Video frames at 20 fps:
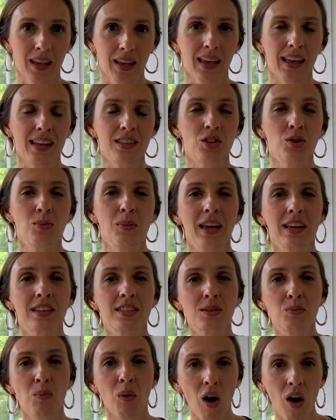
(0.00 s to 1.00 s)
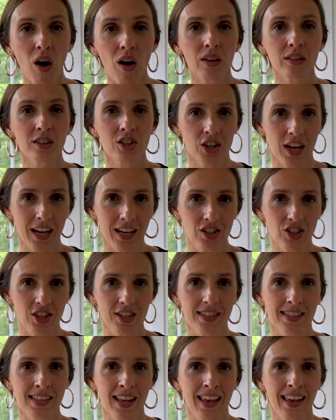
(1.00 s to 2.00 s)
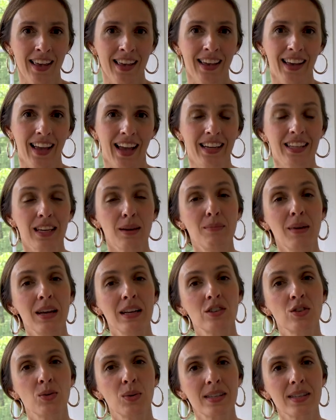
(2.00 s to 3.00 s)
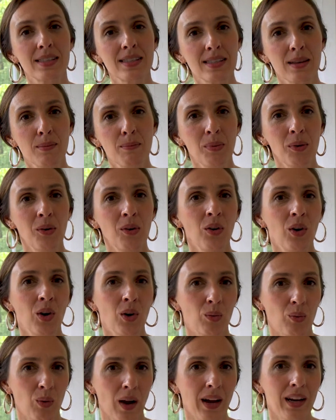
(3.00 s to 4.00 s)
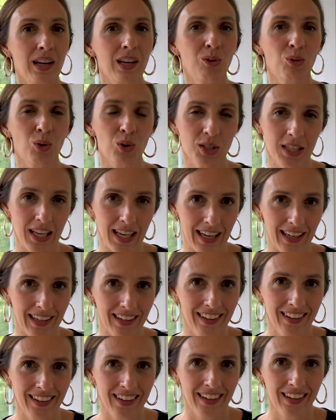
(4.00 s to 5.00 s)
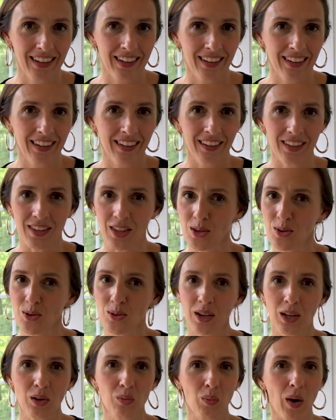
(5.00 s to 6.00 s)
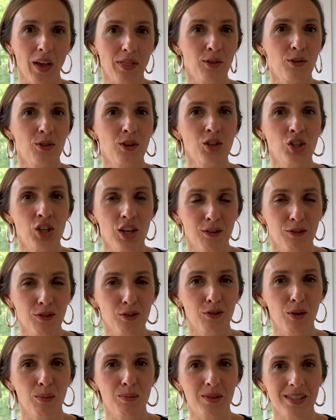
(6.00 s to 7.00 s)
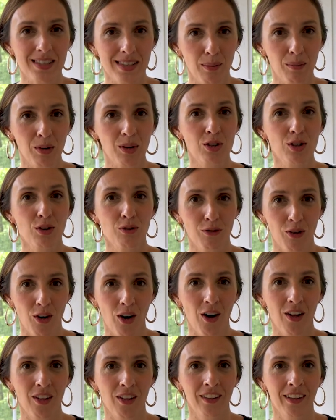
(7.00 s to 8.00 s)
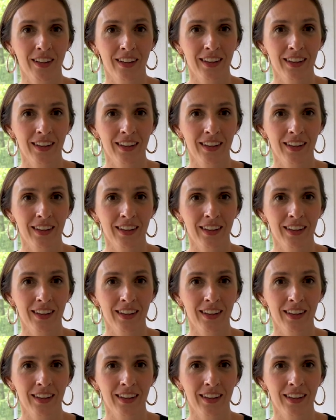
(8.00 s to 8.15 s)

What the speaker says: As you make small changes and commit to a simple writing routine, you can weather the shift from summer to fall